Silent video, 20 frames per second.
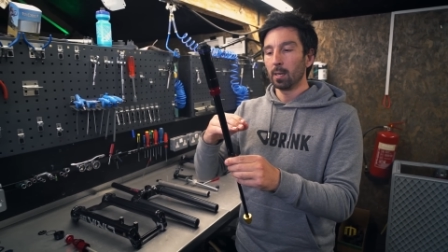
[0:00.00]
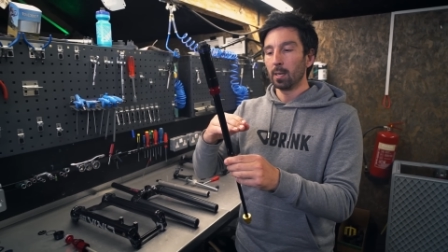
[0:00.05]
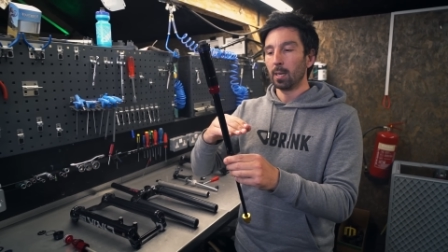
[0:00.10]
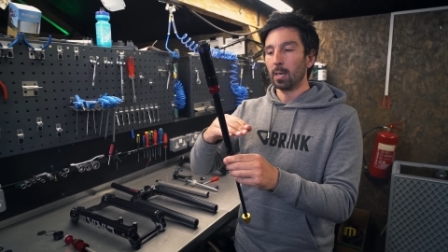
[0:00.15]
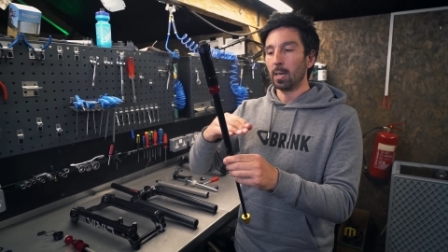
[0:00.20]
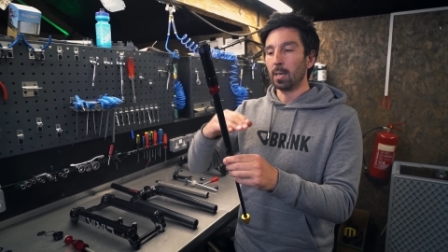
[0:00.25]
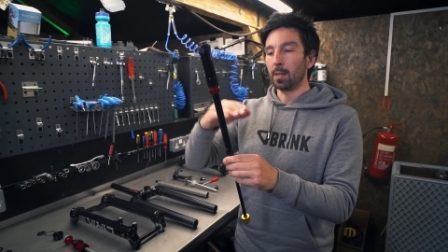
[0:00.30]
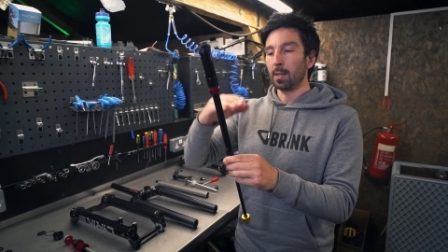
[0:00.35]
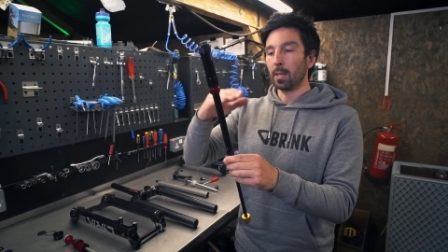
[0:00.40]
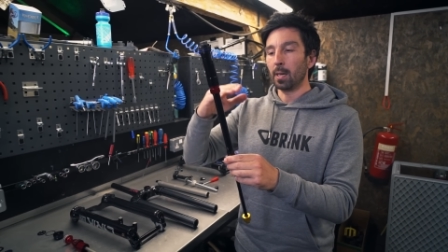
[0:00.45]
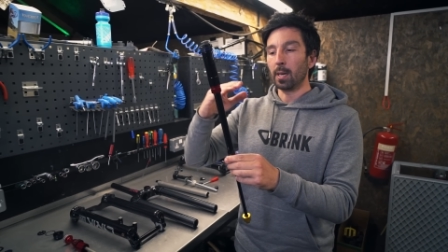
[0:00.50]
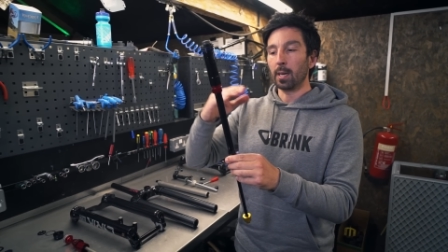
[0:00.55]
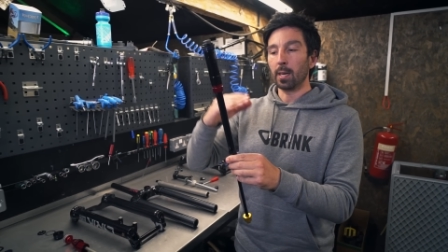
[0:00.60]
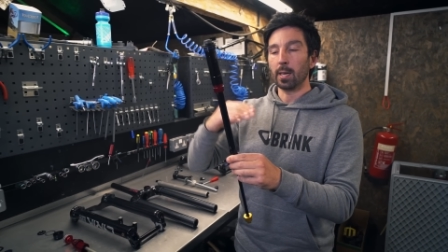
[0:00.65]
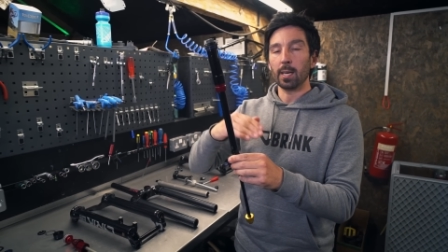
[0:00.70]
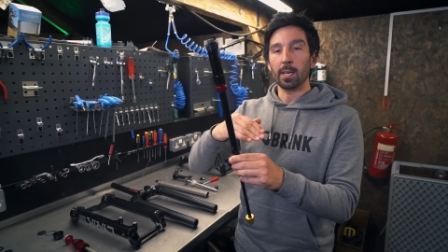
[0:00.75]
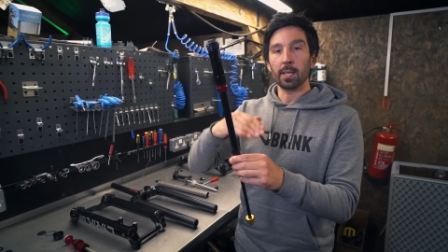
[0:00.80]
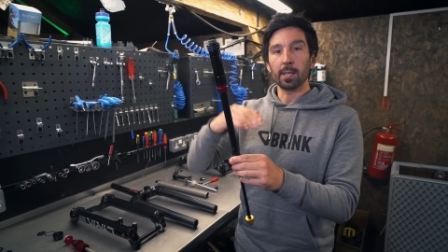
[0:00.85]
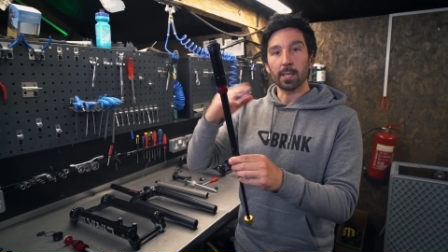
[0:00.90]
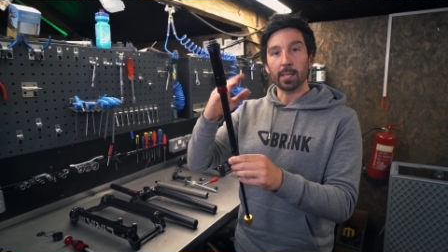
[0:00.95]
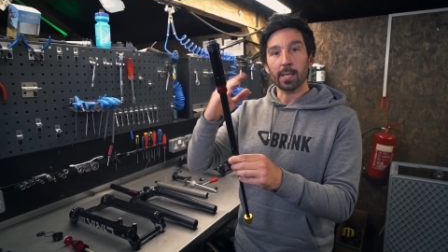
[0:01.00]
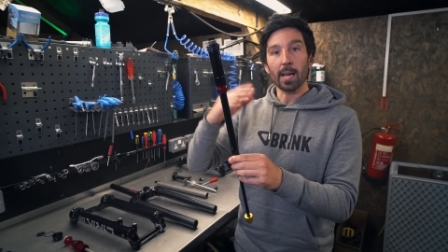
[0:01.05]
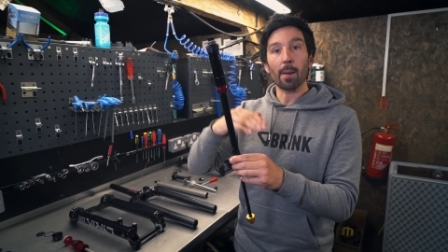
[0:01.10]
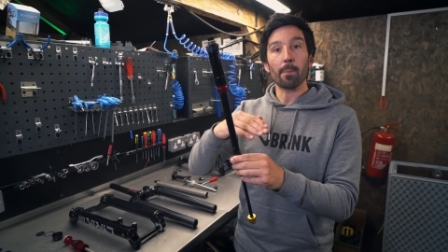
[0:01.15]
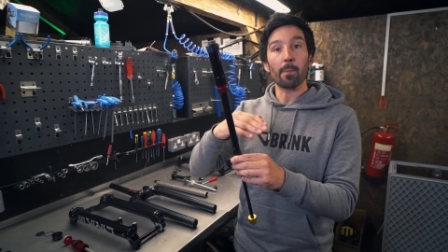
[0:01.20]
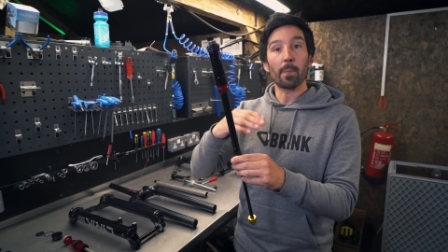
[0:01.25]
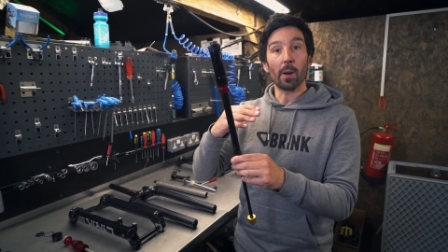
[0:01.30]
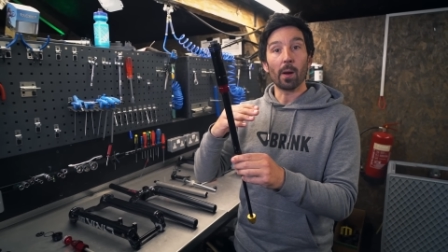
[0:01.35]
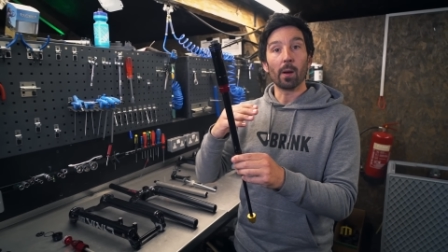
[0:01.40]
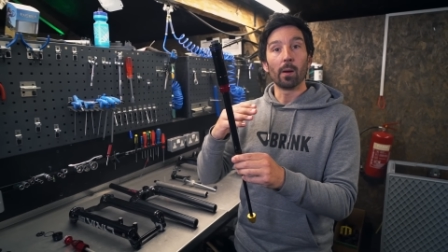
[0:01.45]
in the
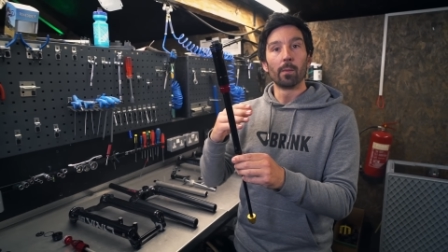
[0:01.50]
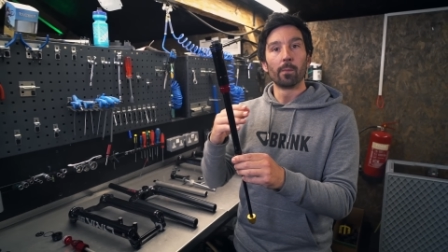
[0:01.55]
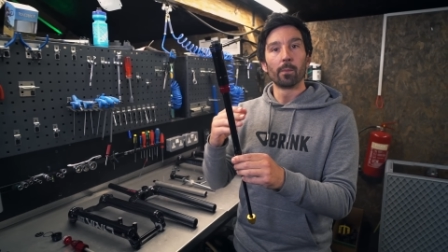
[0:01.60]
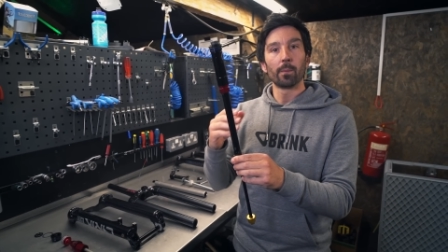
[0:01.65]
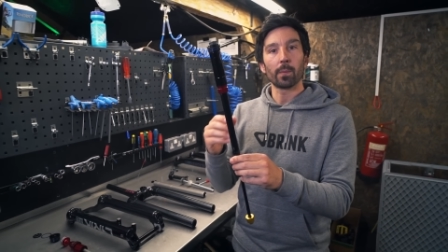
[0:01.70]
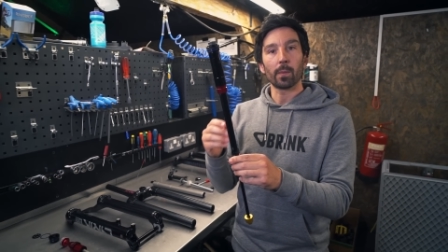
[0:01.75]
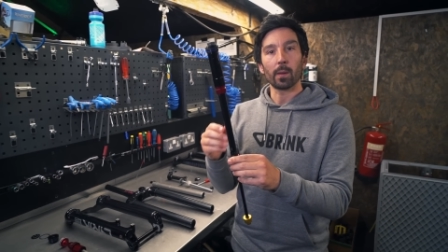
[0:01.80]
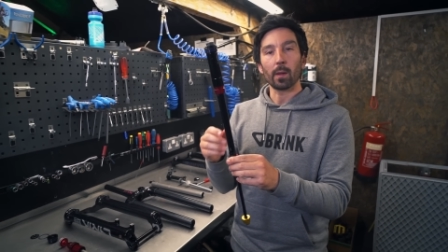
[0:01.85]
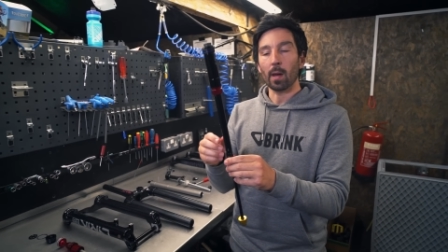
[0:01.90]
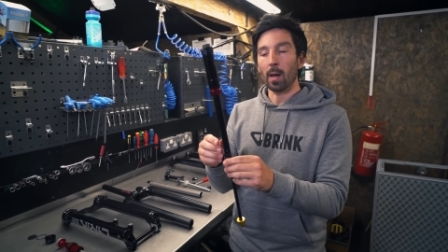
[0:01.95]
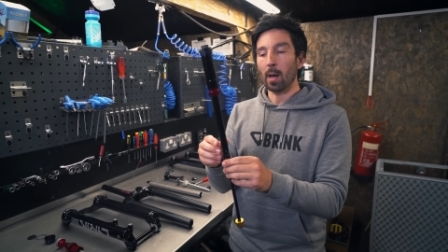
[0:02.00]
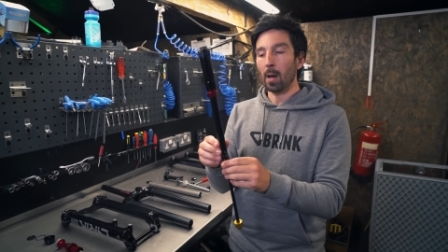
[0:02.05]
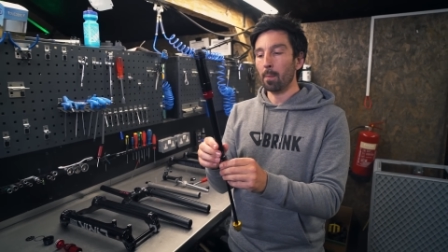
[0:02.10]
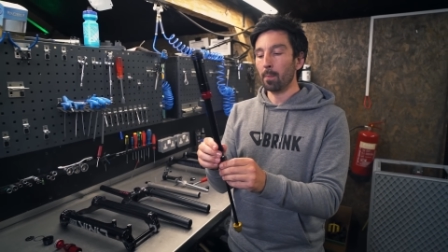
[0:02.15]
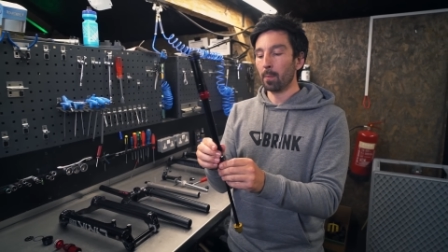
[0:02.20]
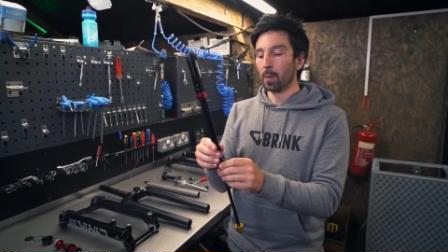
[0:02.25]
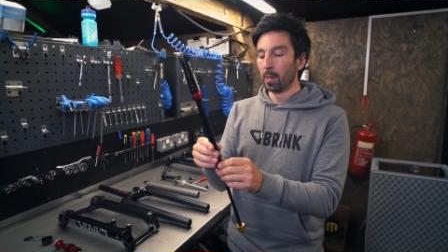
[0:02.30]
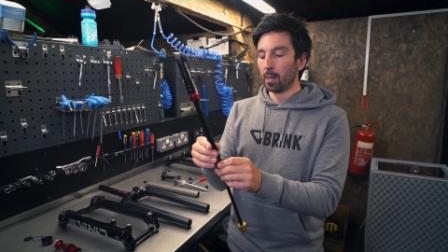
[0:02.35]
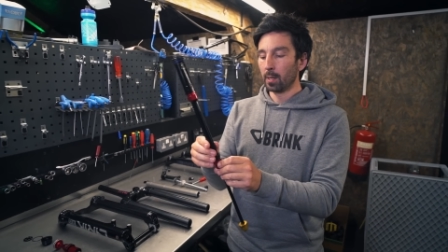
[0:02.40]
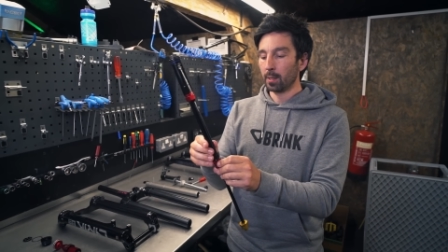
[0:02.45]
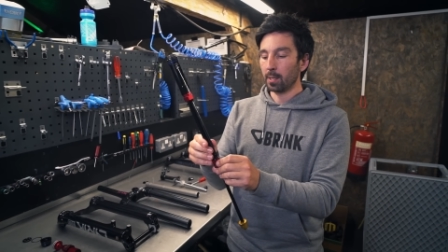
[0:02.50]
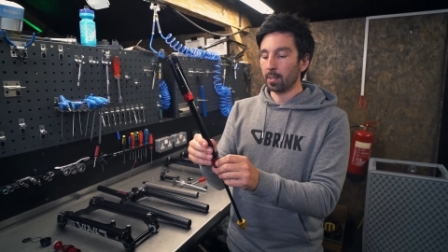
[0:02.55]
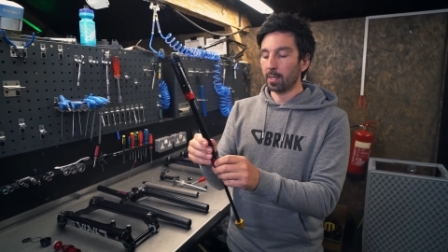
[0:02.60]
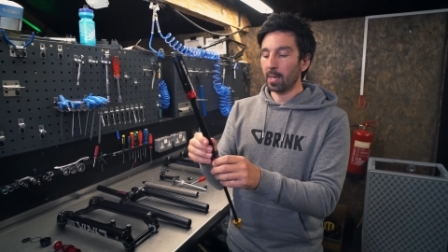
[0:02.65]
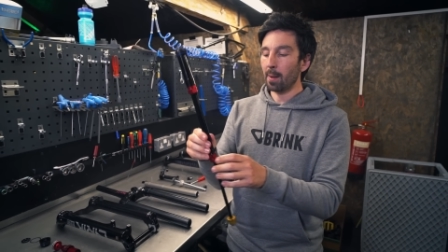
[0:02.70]
damper. The